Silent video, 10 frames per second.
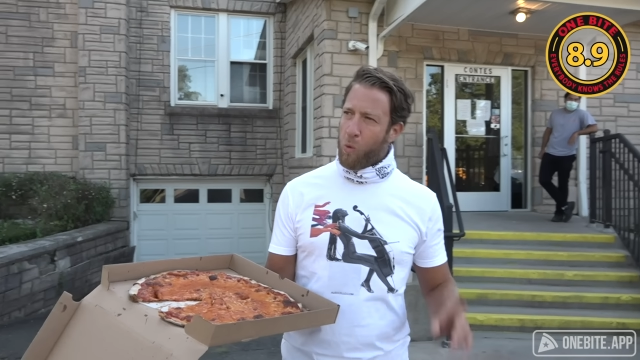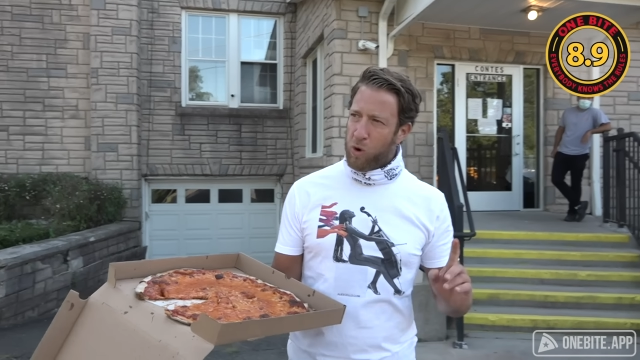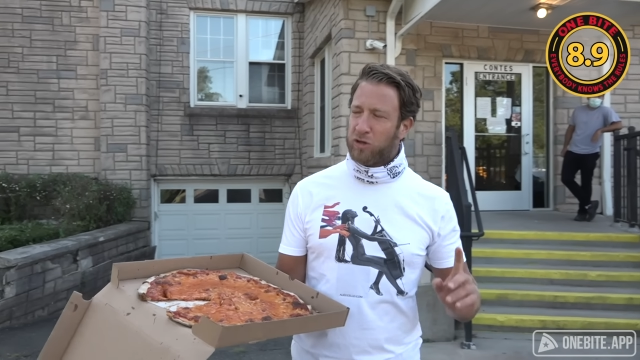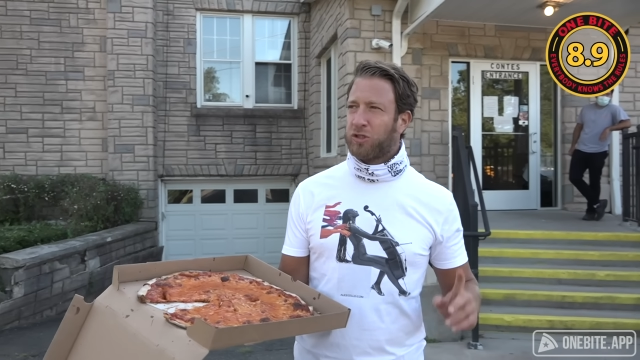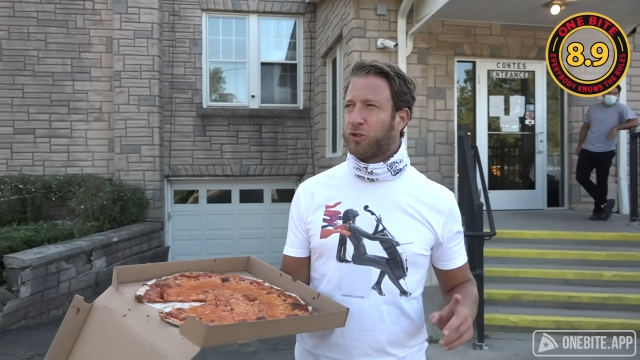
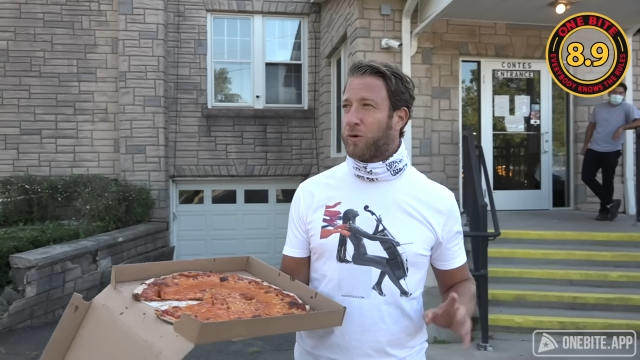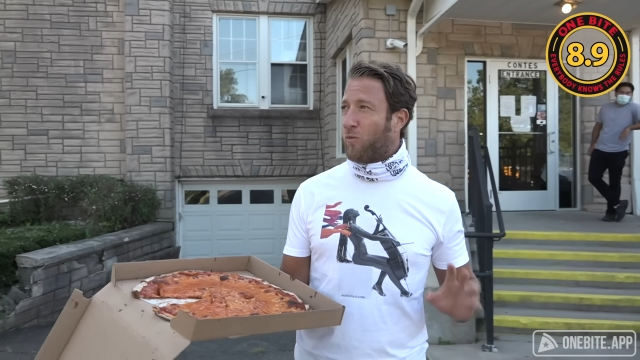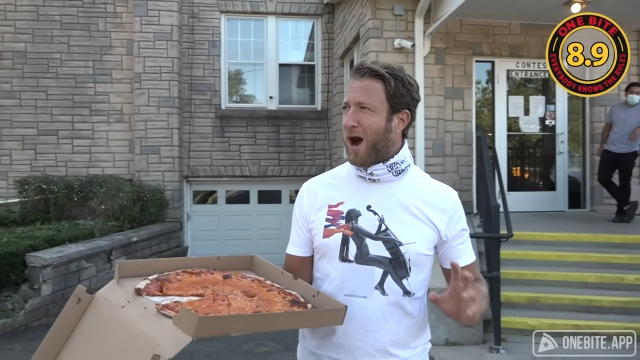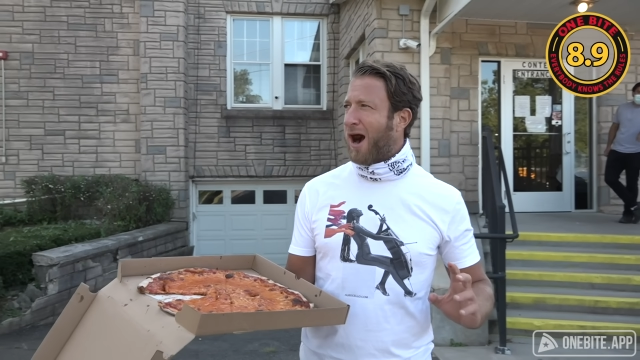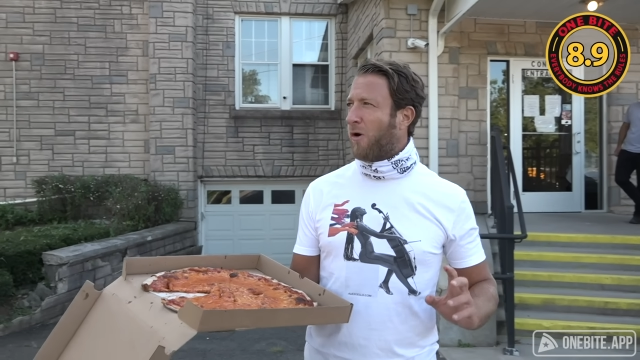Worth the trip.
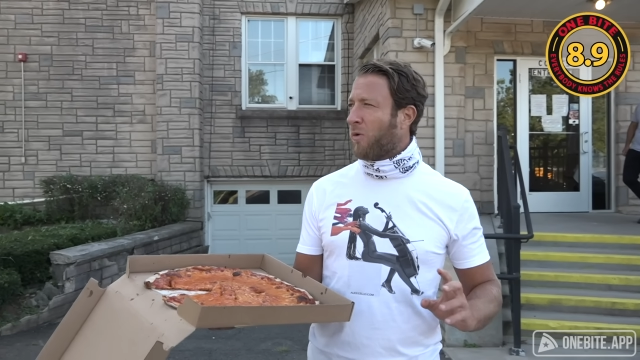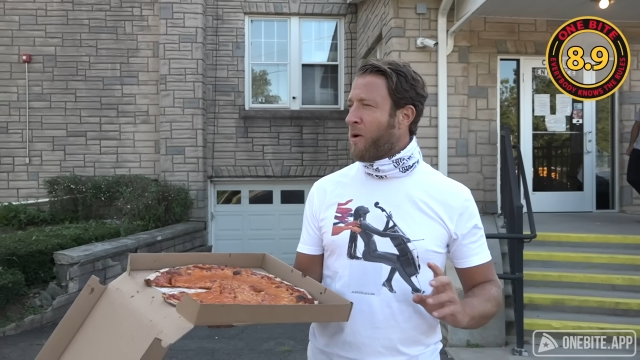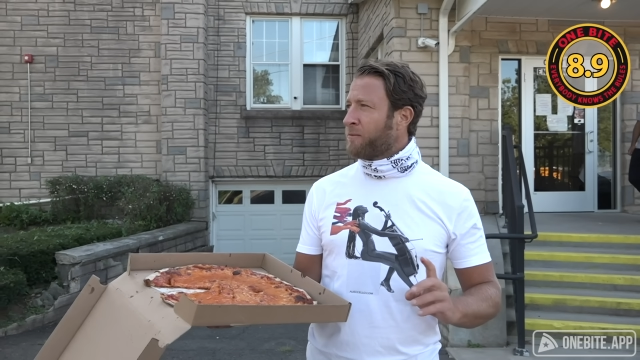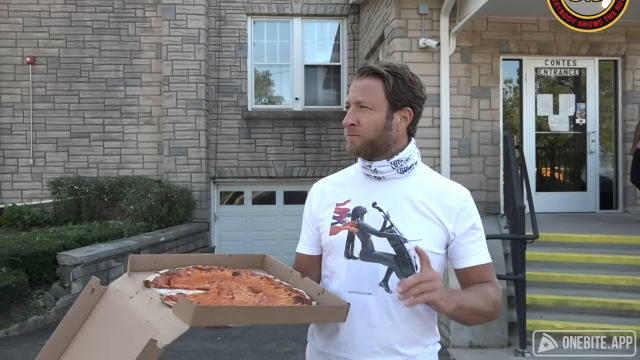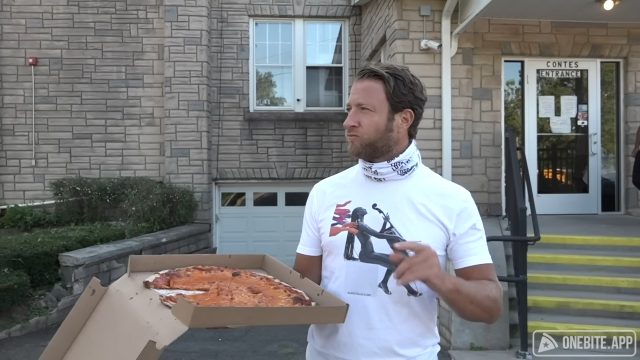Wow.
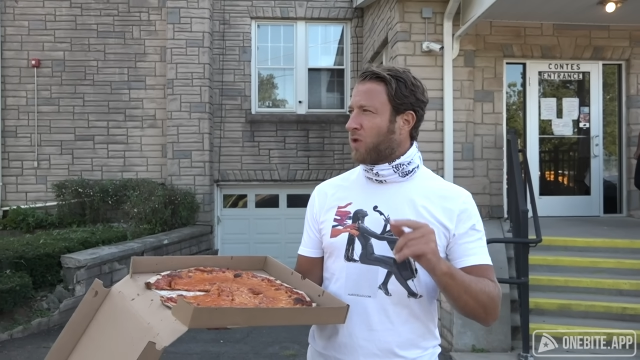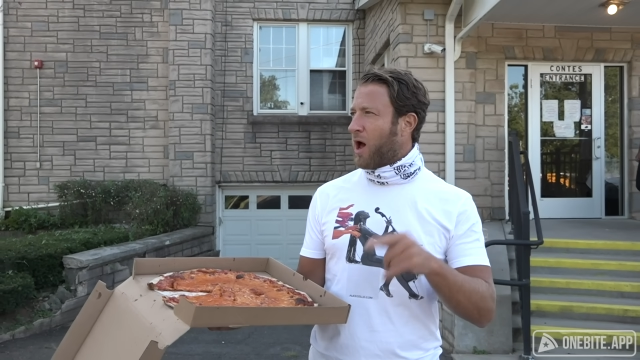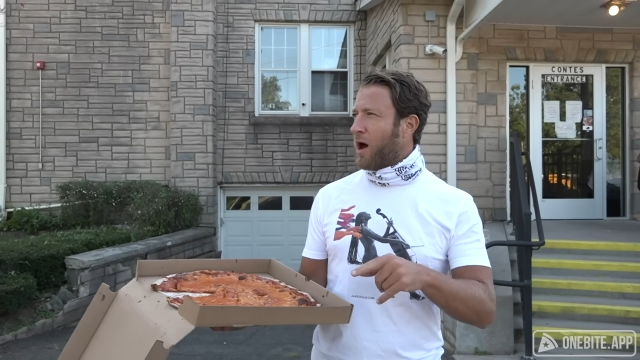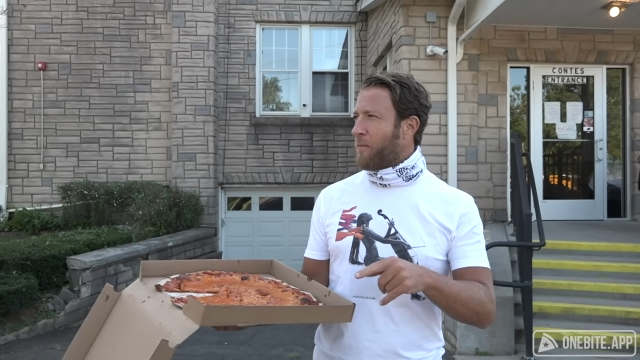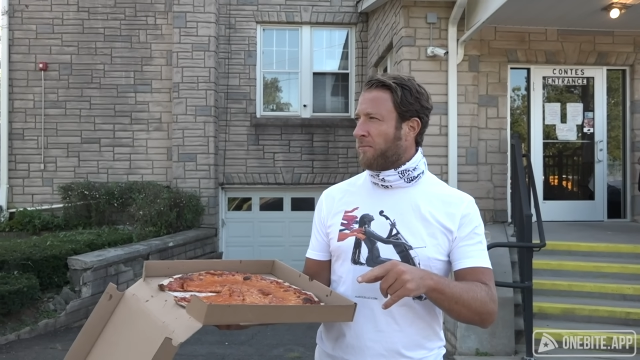
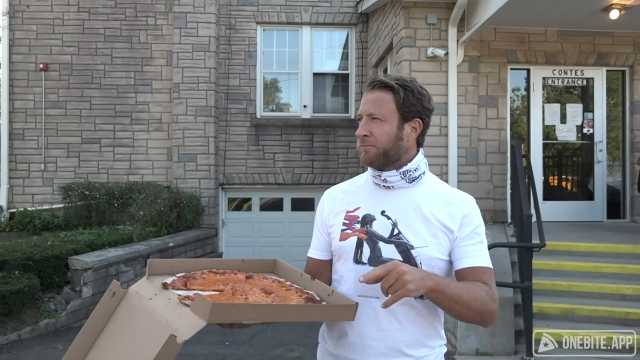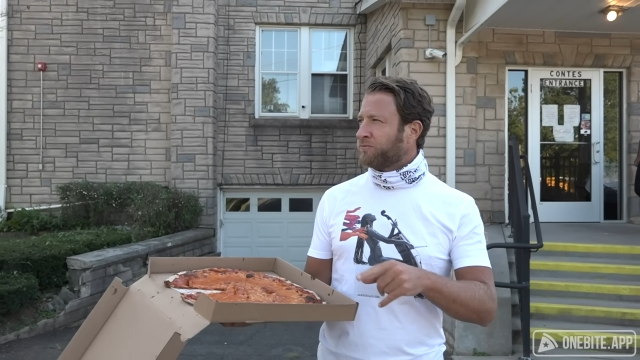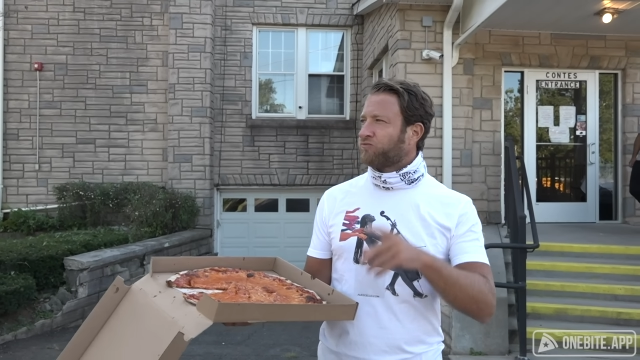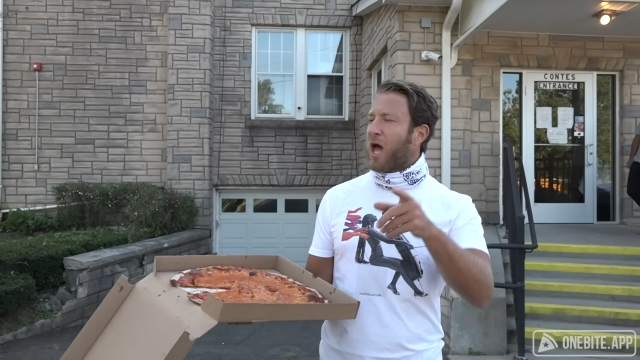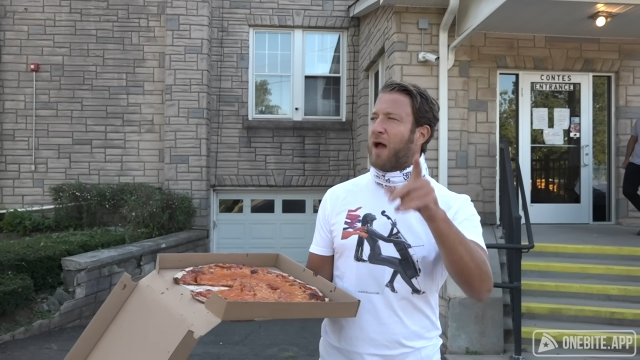Um,
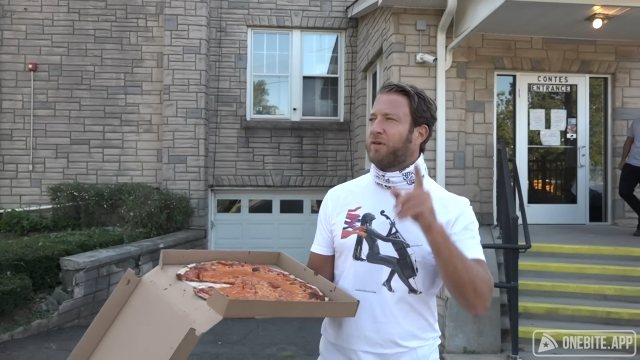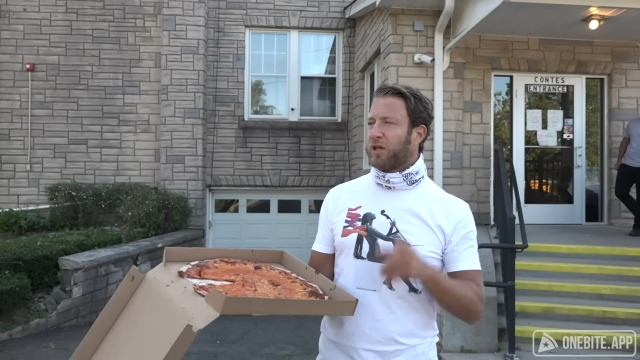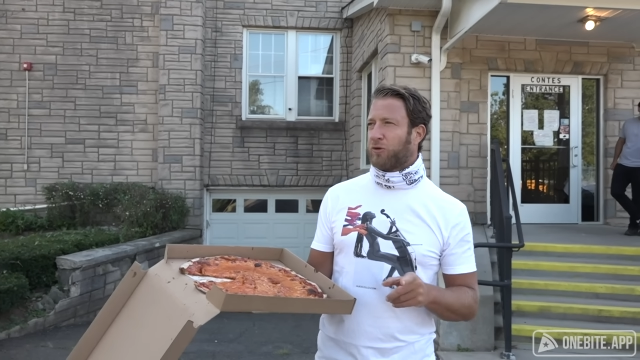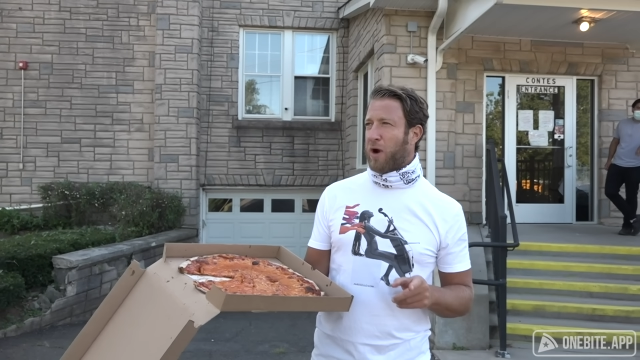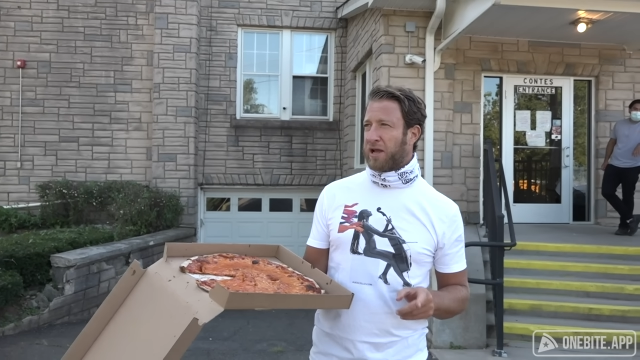Ivy
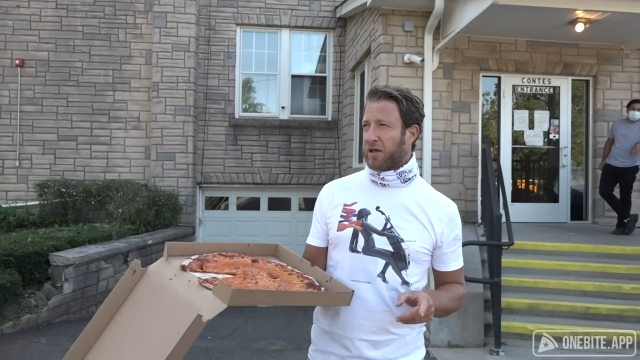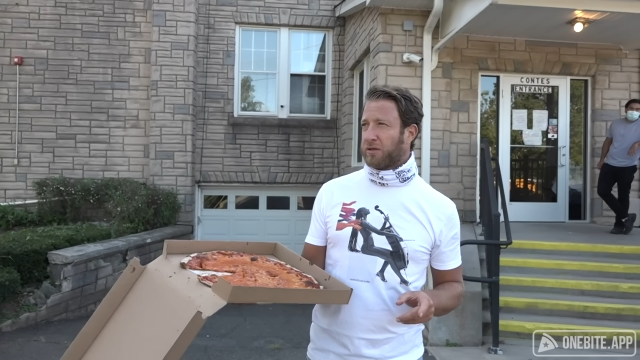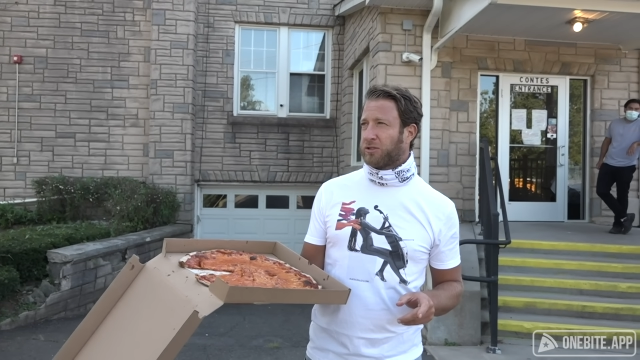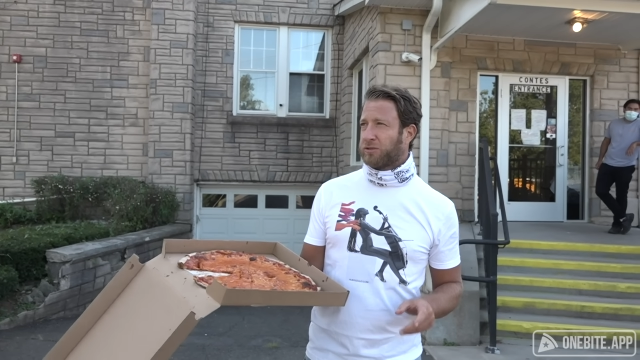League rankings.